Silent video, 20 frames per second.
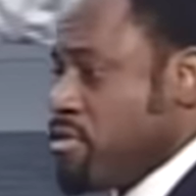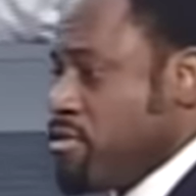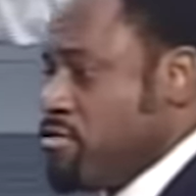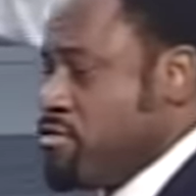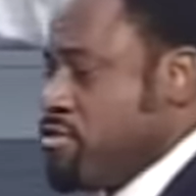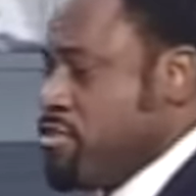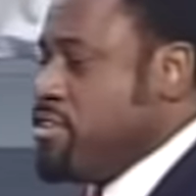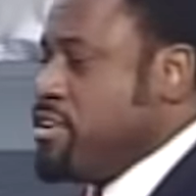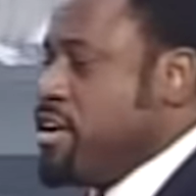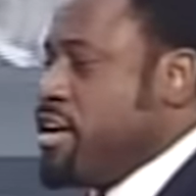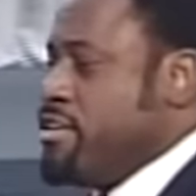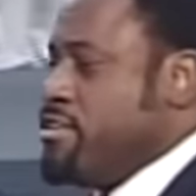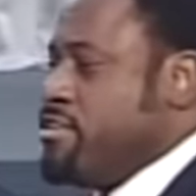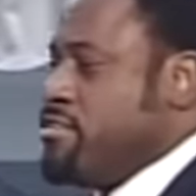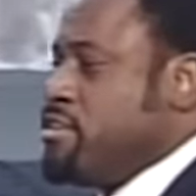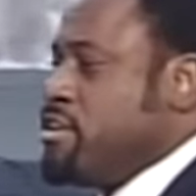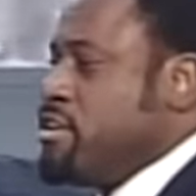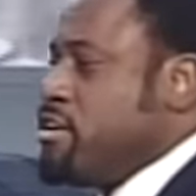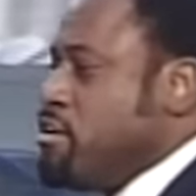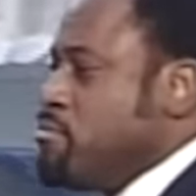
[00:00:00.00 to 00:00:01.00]
Christianity has
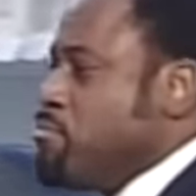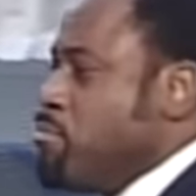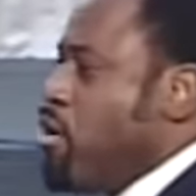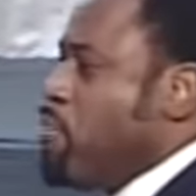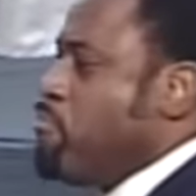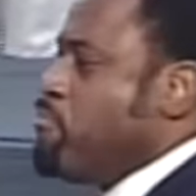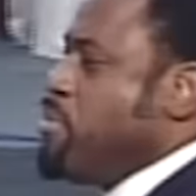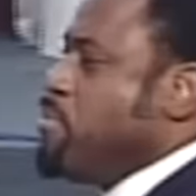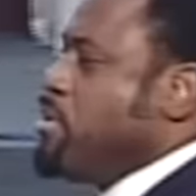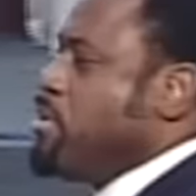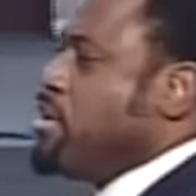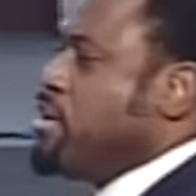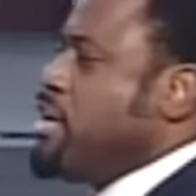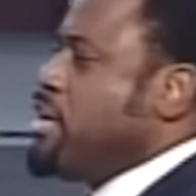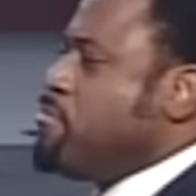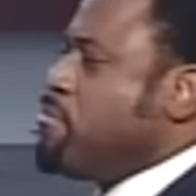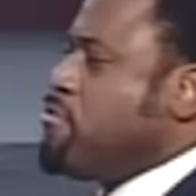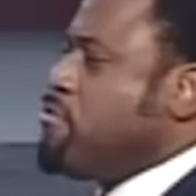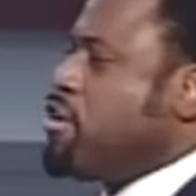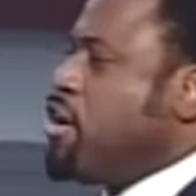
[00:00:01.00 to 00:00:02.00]
killed more people in the
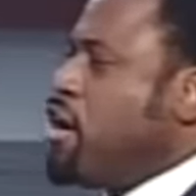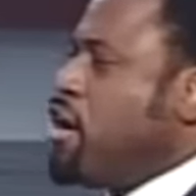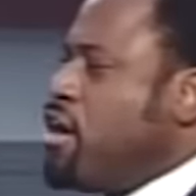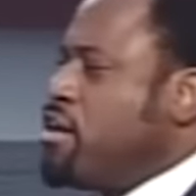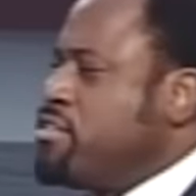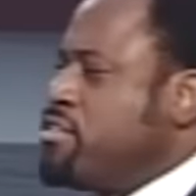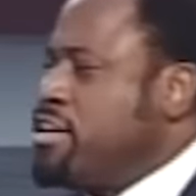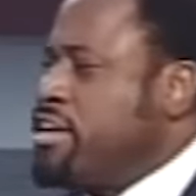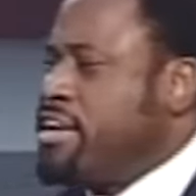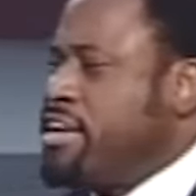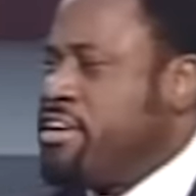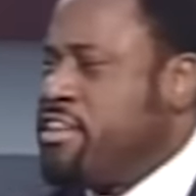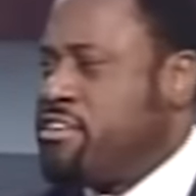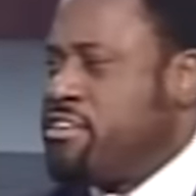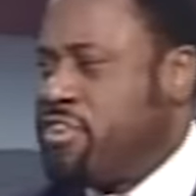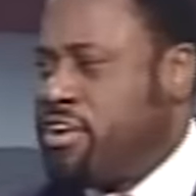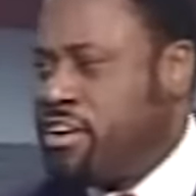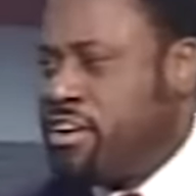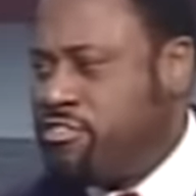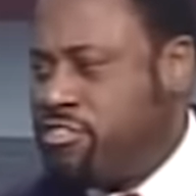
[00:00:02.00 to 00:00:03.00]
name of God than any other
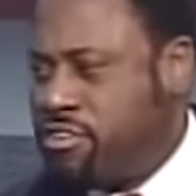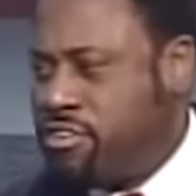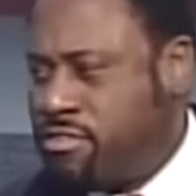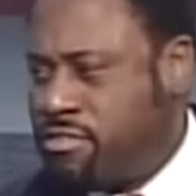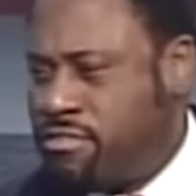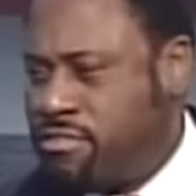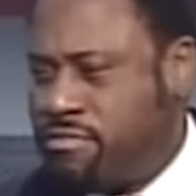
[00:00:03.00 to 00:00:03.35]
religion.